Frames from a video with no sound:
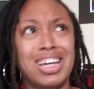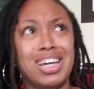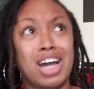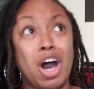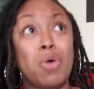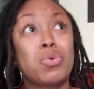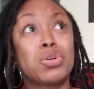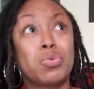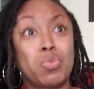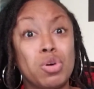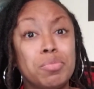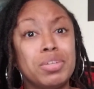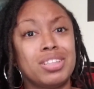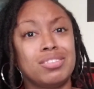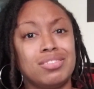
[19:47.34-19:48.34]
I want a
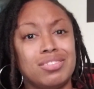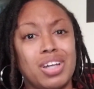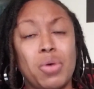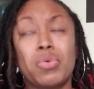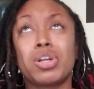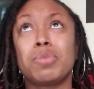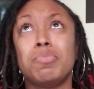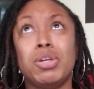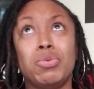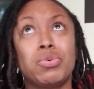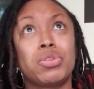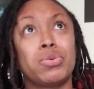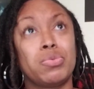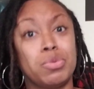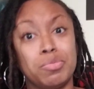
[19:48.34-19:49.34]
woman. I want to be with
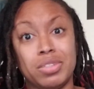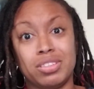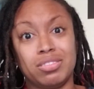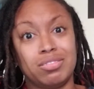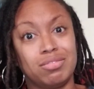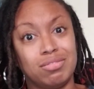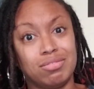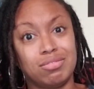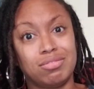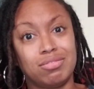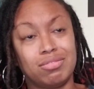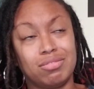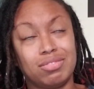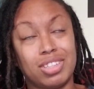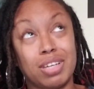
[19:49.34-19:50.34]
a woman.
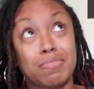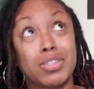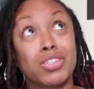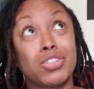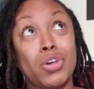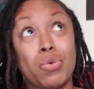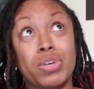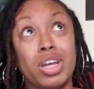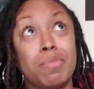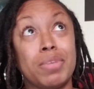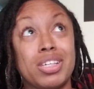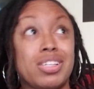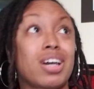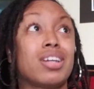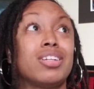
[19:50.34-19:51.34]
I'm so damn
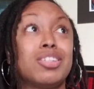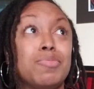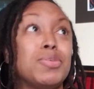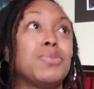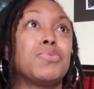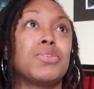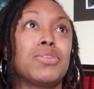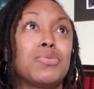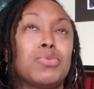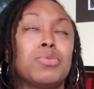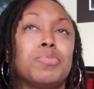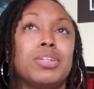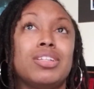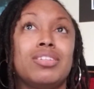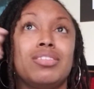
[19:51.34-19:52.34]
excited to be with a woman.